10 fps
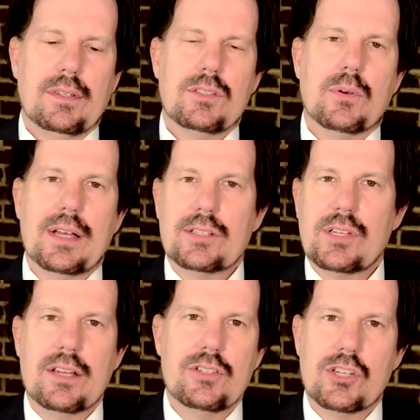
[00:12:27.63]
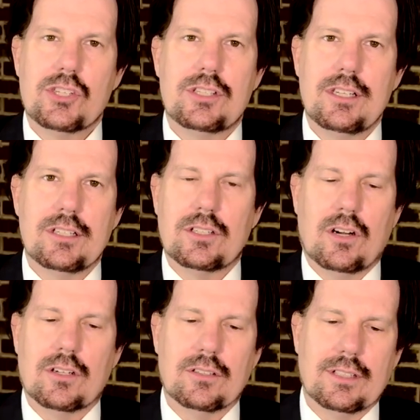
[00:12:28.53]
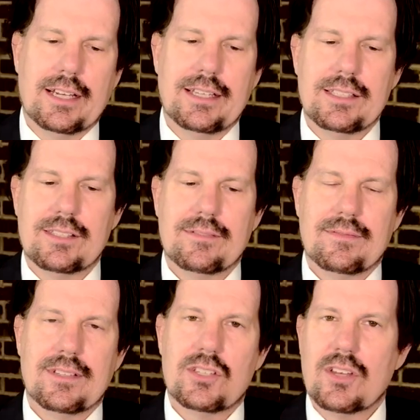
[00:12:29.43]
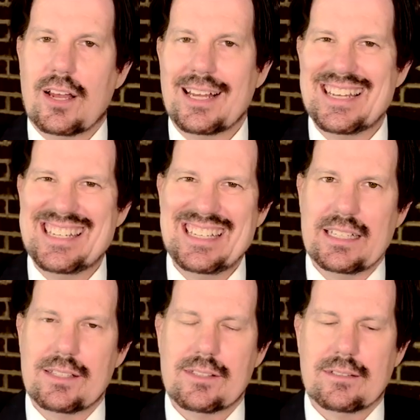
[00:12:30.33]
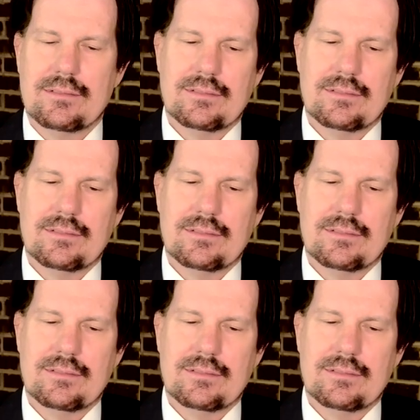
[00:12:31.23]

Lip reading: So Alexander just didn't conquer lands. He sought out ideas.